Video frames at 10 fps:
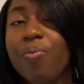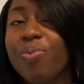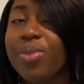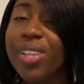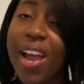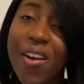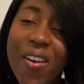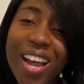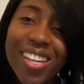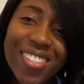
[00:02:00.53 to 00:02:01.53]

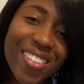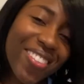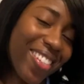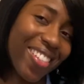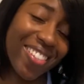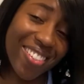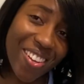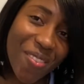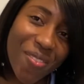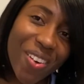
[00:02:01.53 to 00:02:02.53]
direct you to
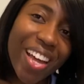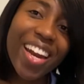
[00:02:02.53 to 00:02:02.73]
someone